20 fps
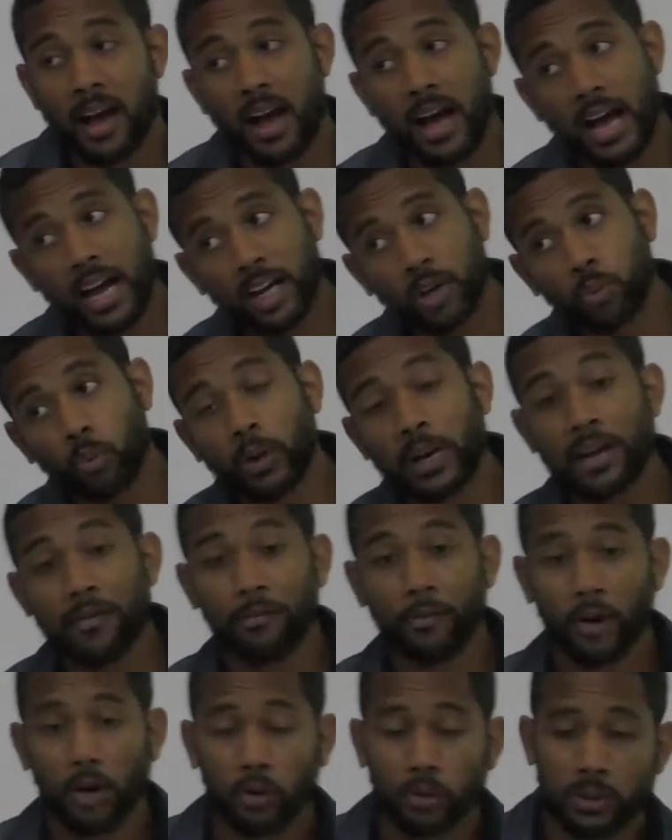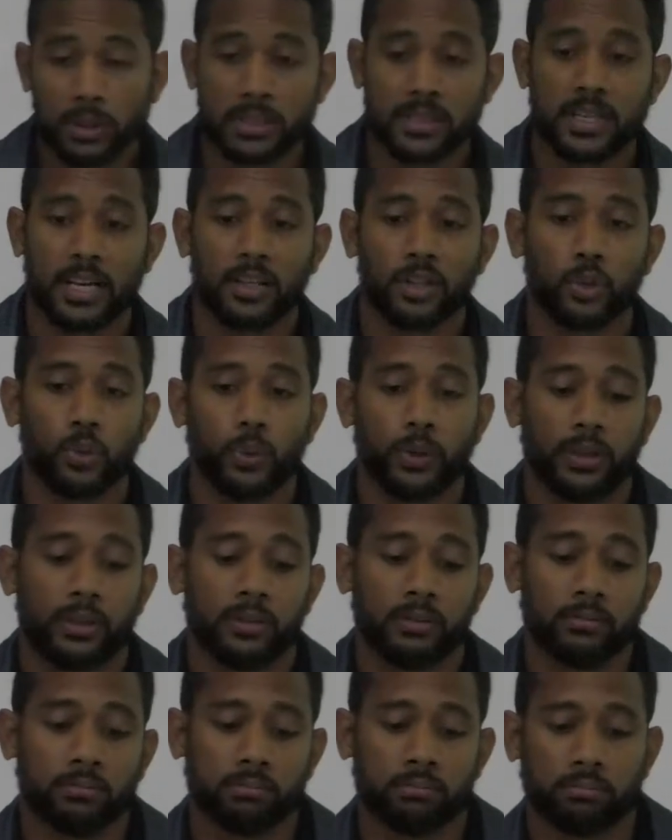And what I found is that
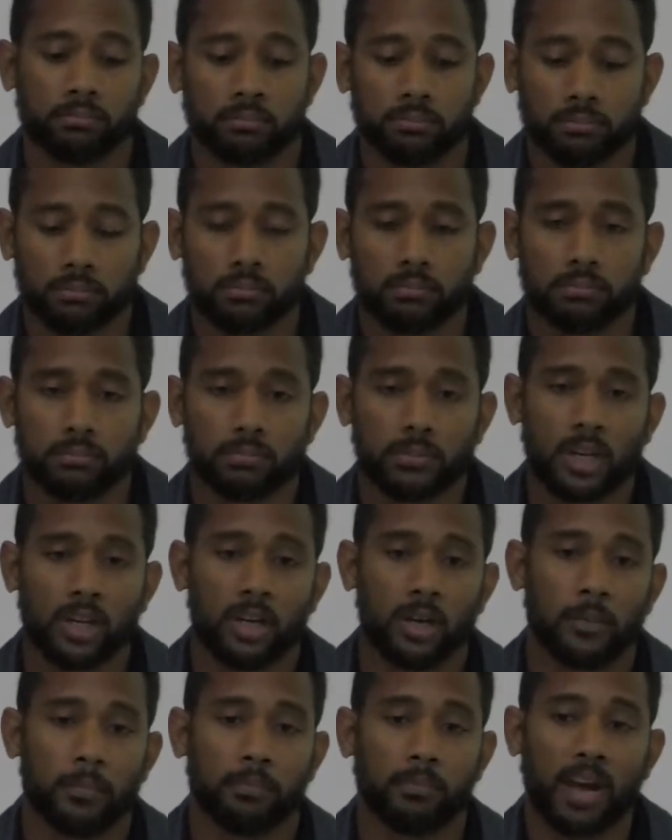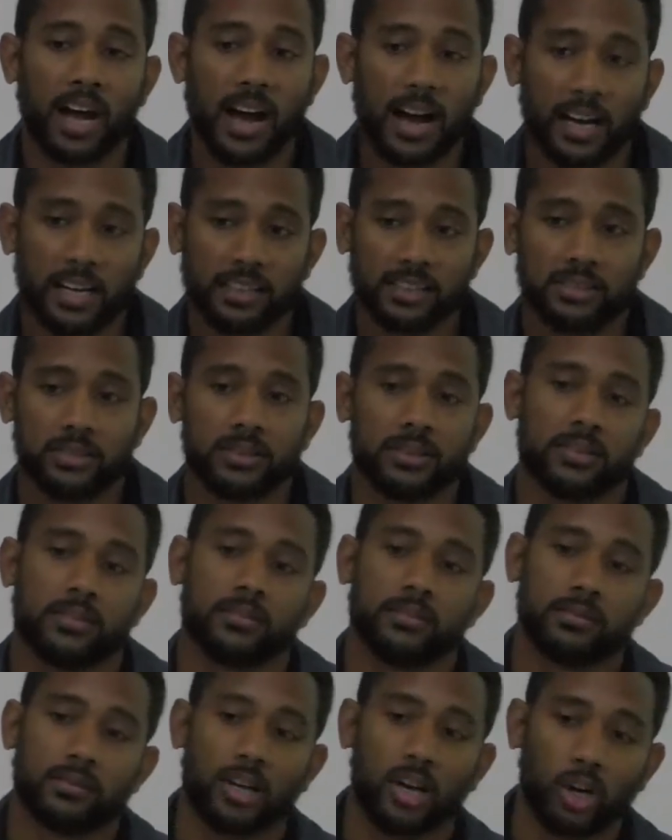doing art
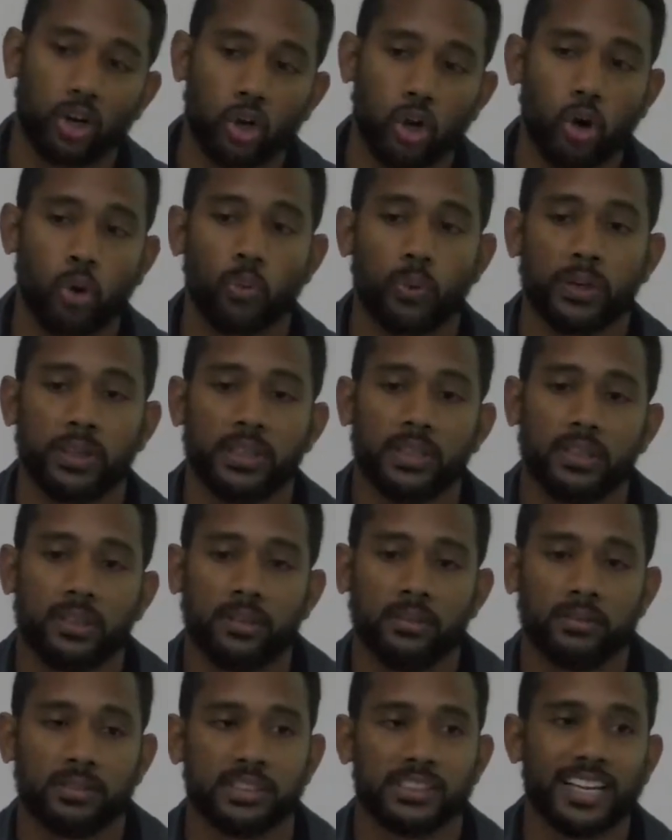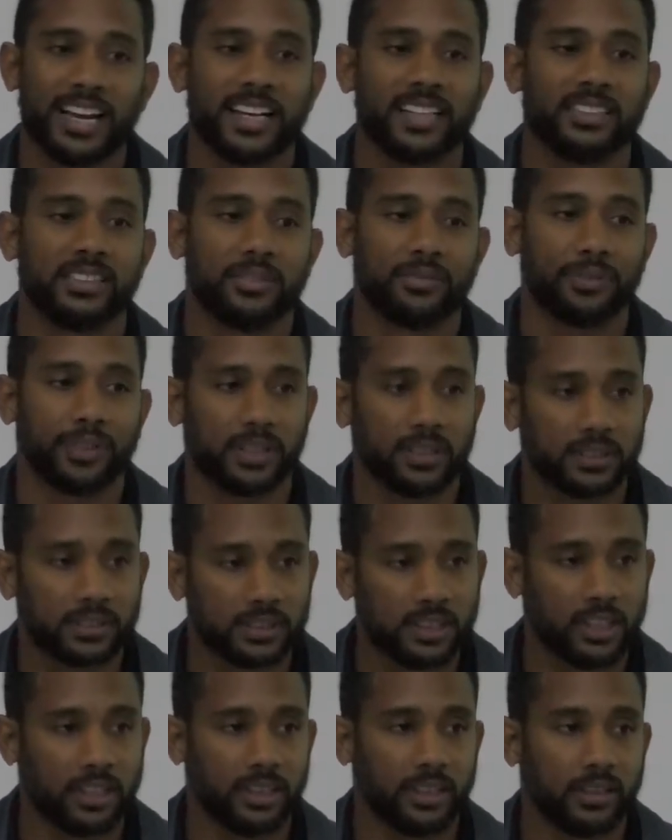along with the scientific
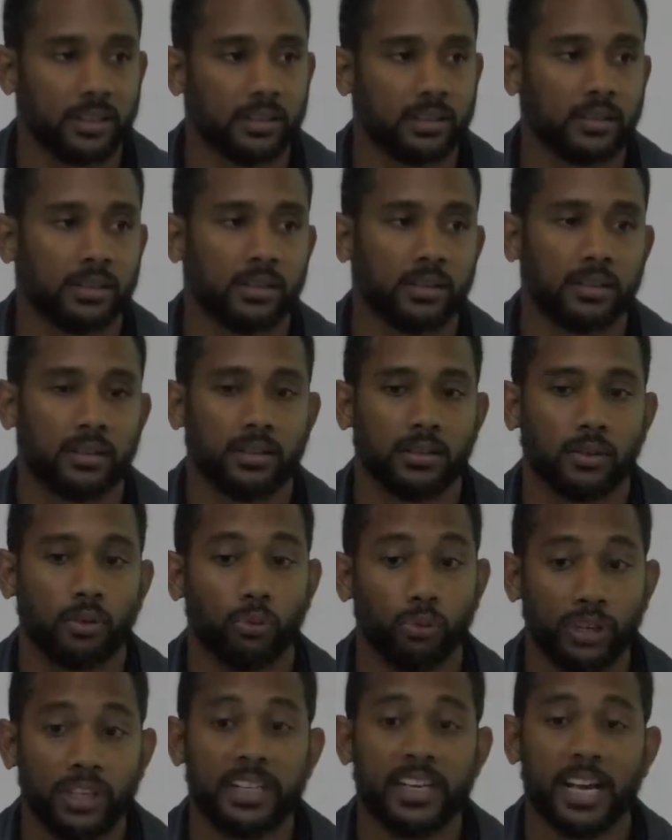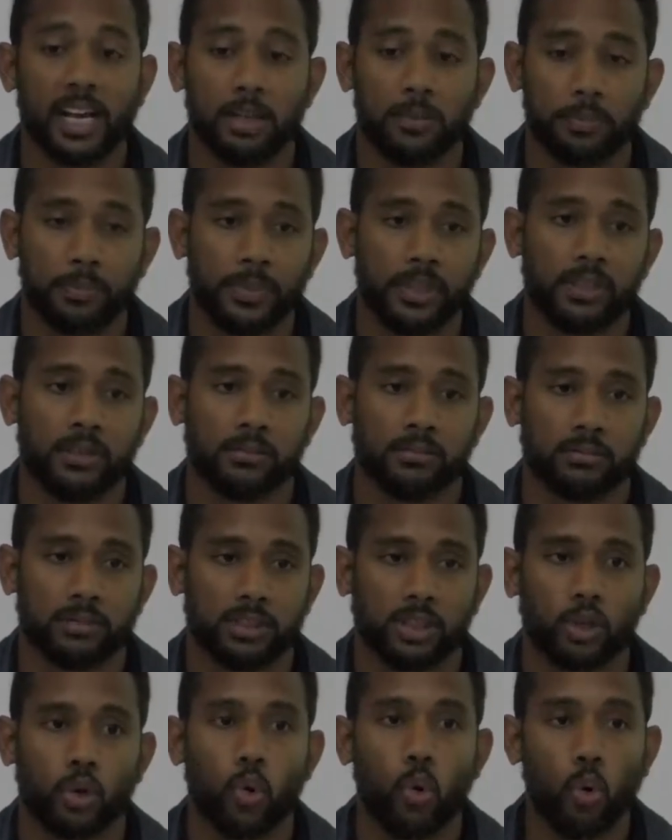study really helped me
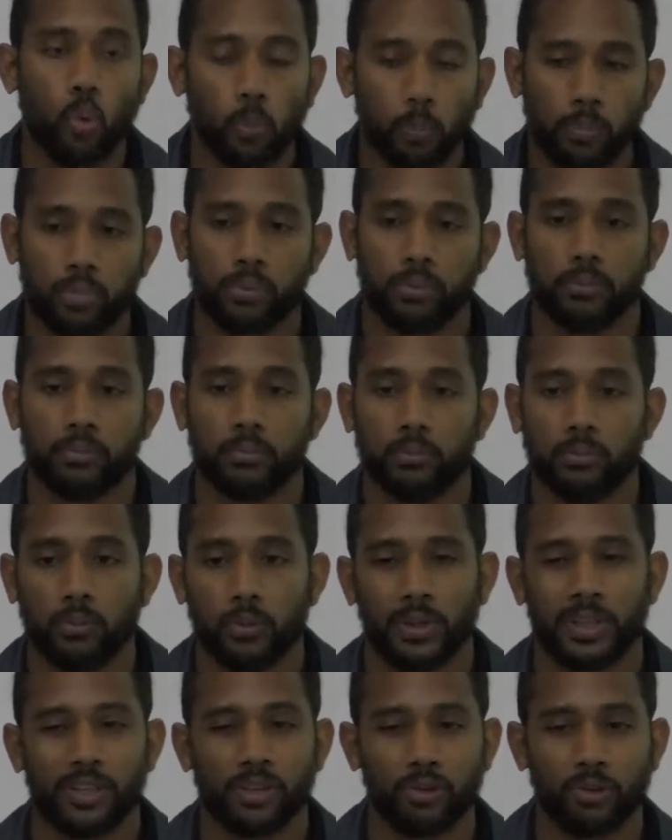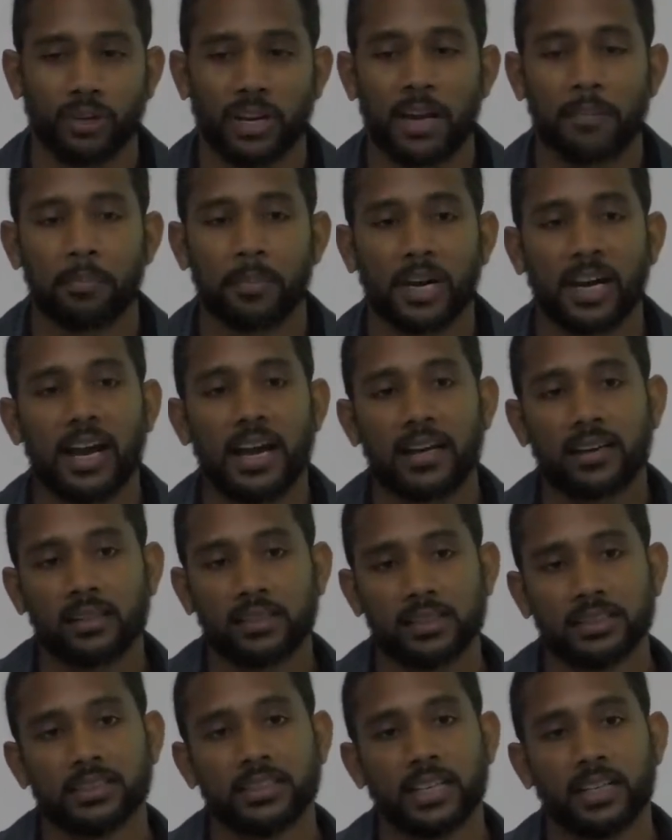to cope with that
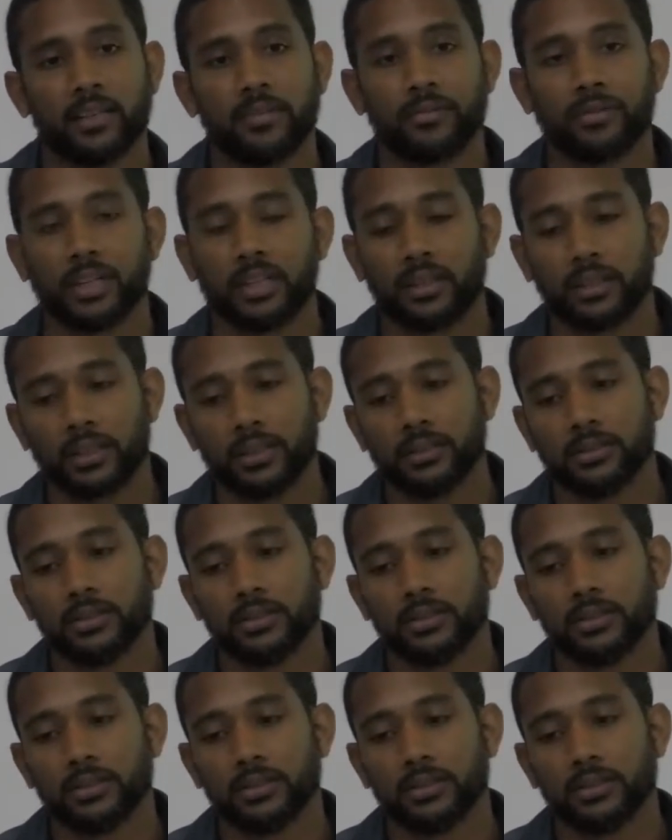mechanical side of thinking.